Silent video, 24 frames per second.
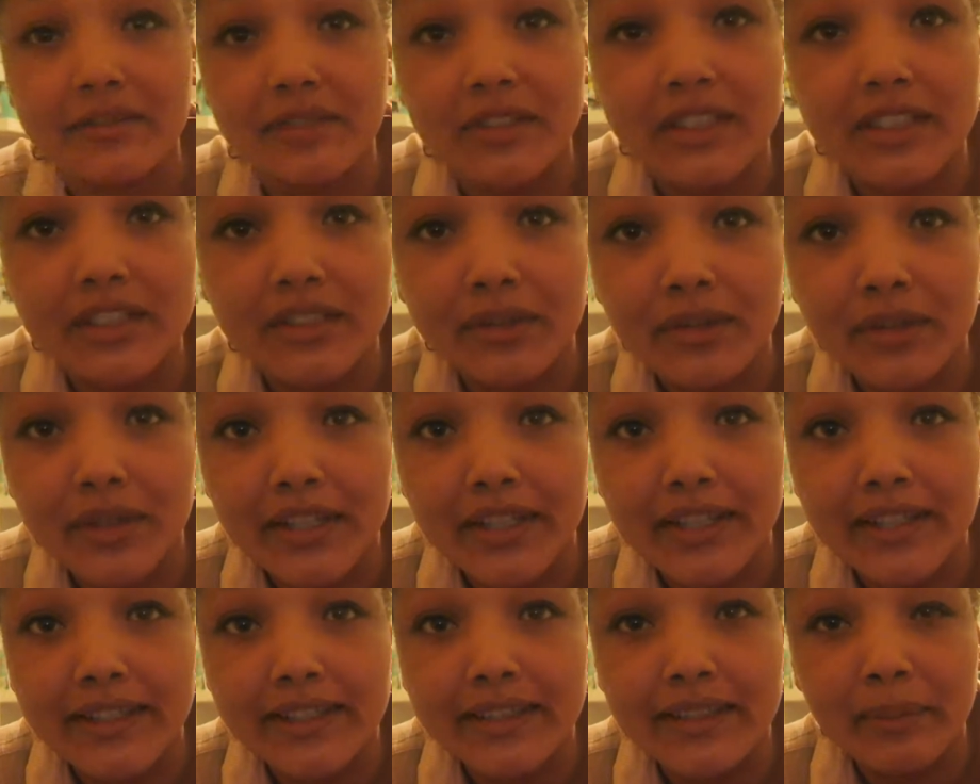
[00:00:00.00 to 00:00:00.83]
I really don't
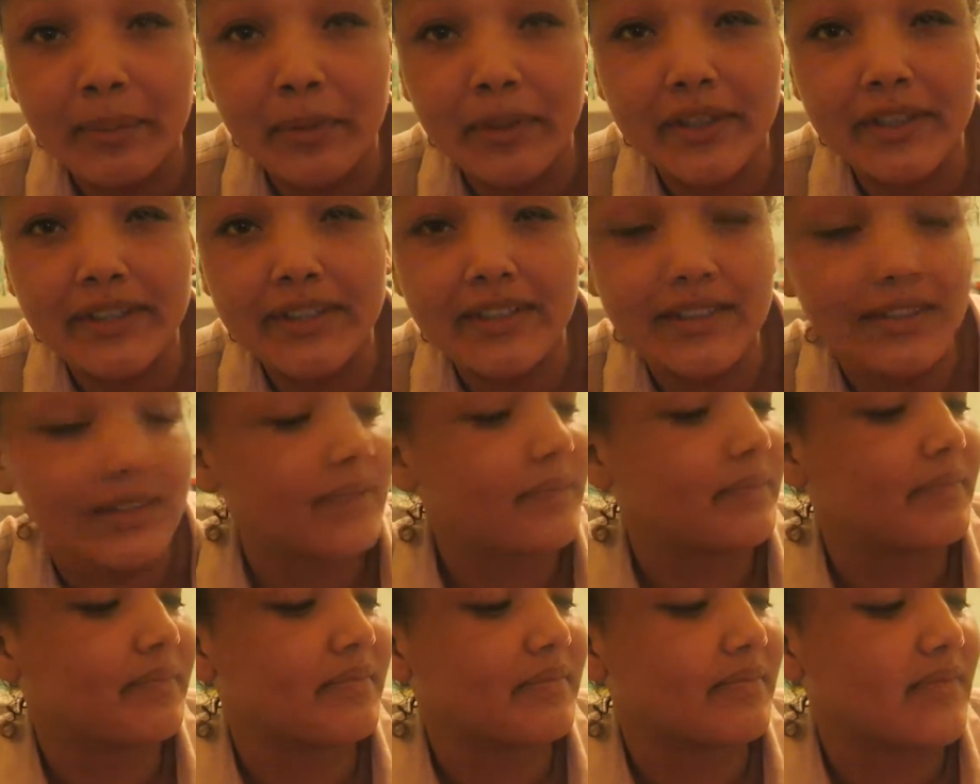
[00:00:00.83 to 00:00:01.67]
need, but
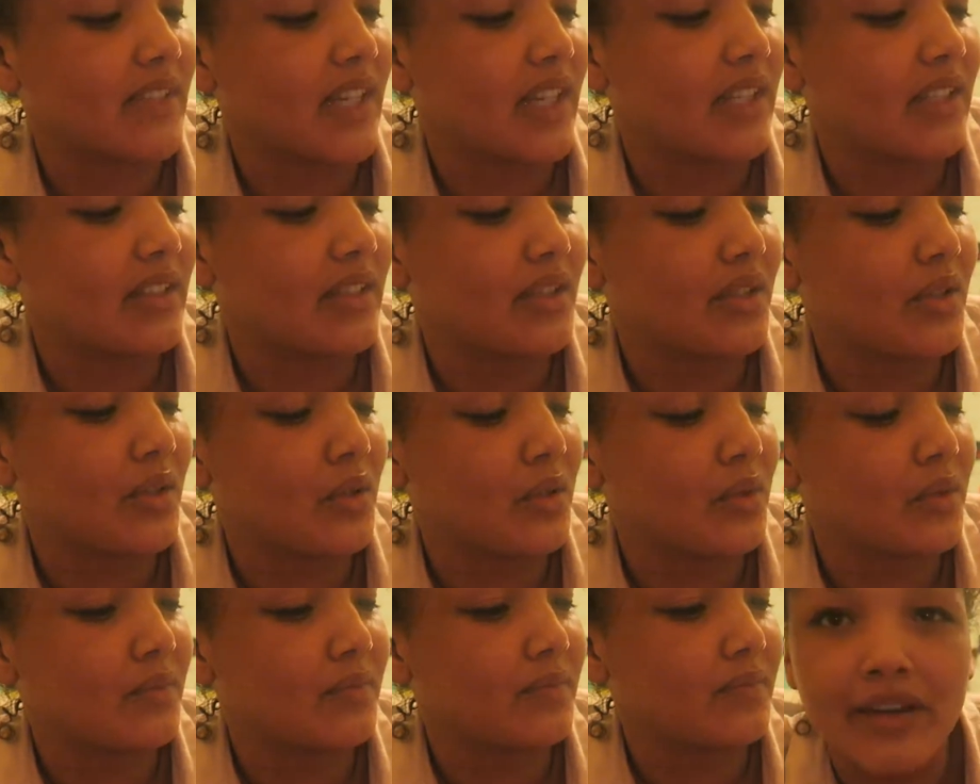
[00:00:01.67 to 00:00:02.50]
I don't
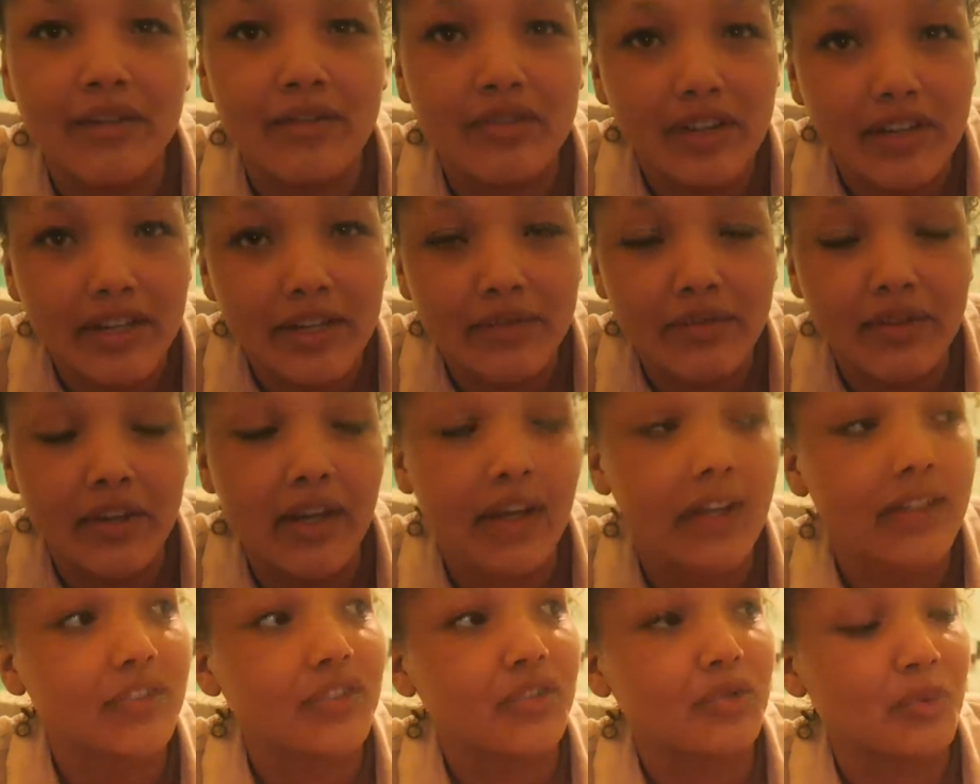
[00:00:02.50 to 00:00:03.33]
know. Never leave the
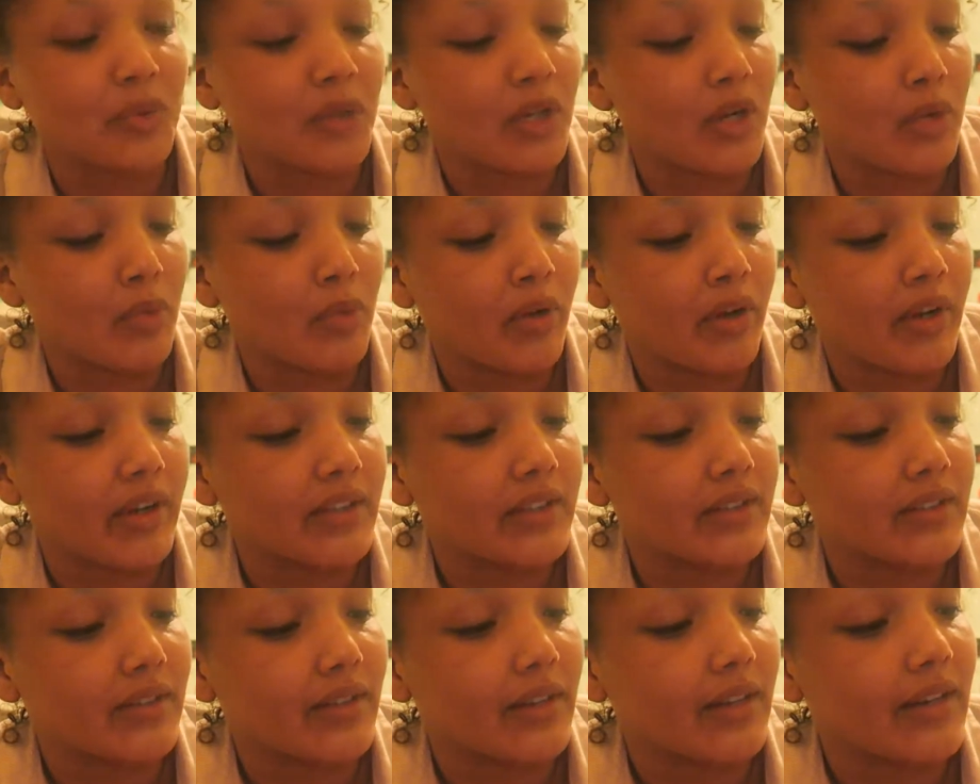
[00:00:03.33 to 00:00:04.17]
Action without buying
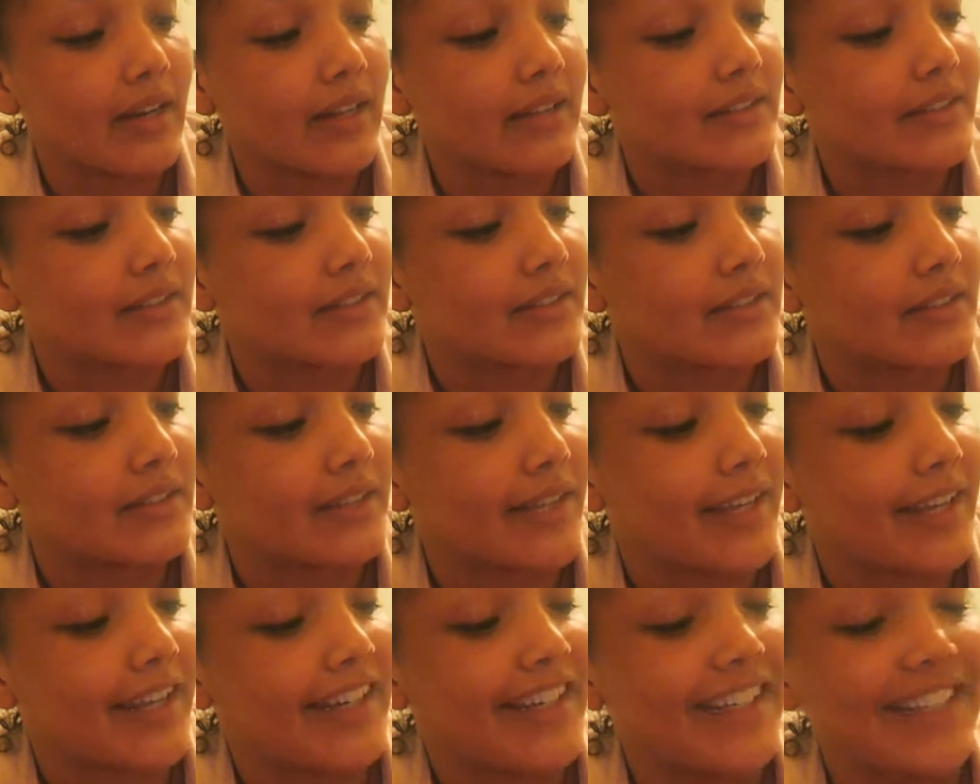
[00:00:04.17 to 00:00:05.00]
some unnecessary
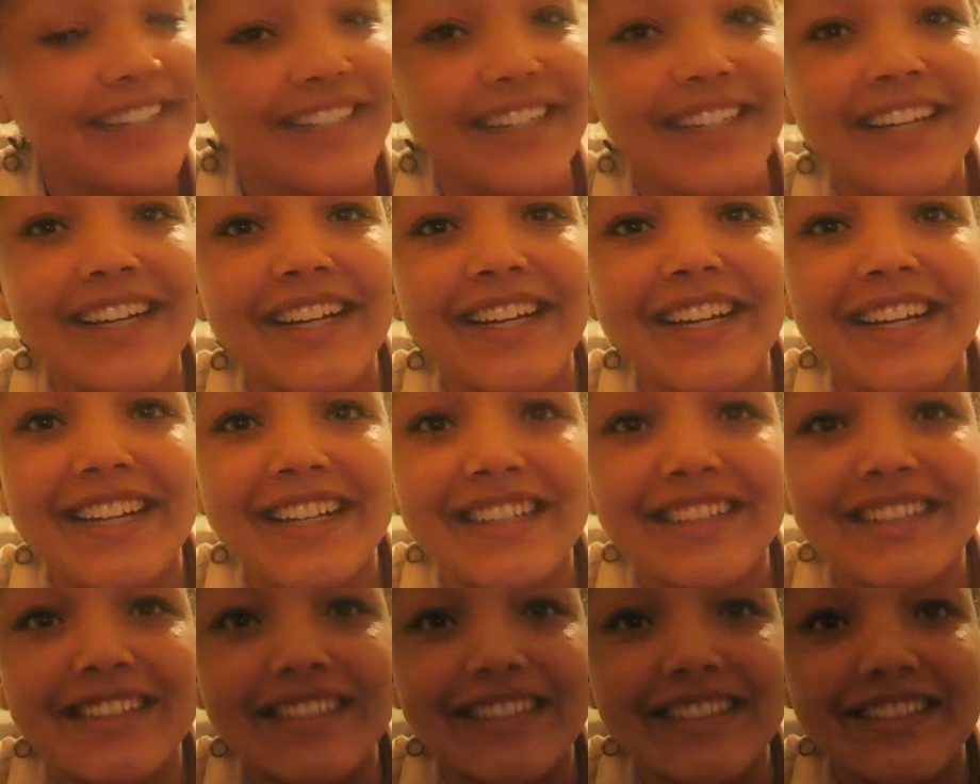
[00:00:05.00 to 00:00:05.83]
candy.
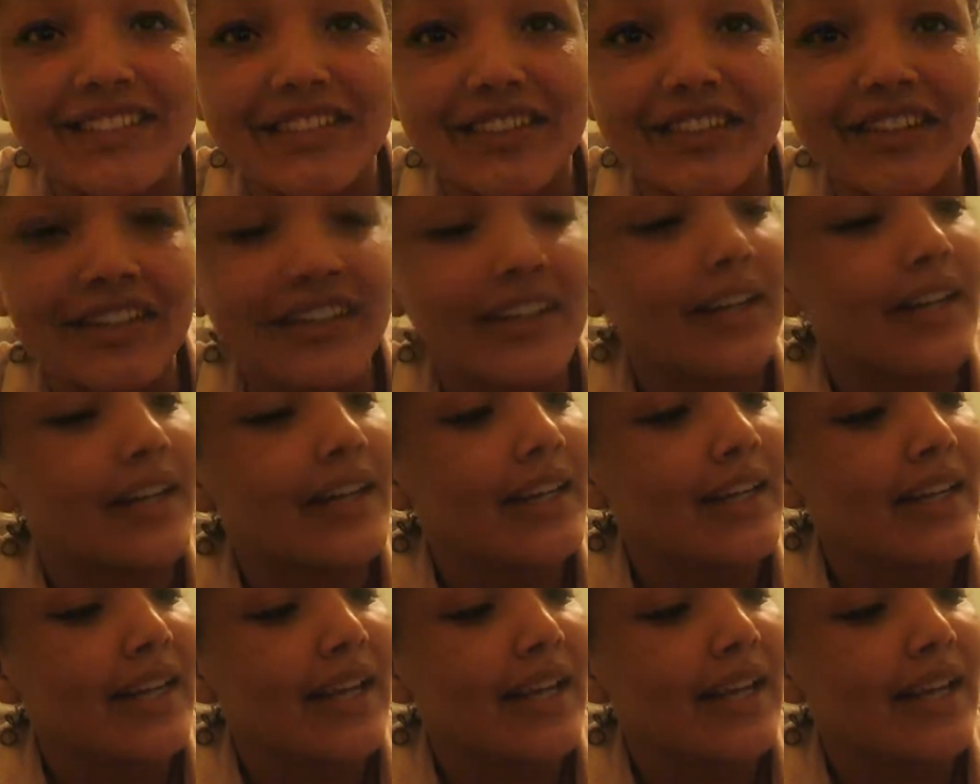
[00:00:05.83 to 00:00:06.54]
These are